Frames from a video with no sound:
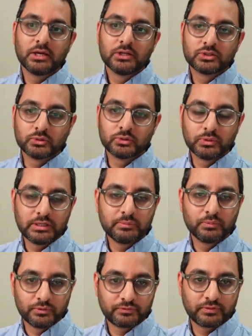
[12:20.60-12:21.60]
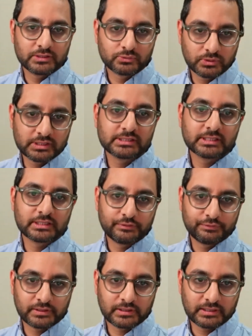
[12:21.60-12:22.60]
to really move things really
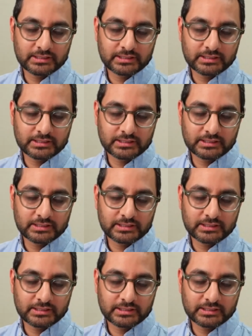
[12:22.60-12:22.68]
significantly.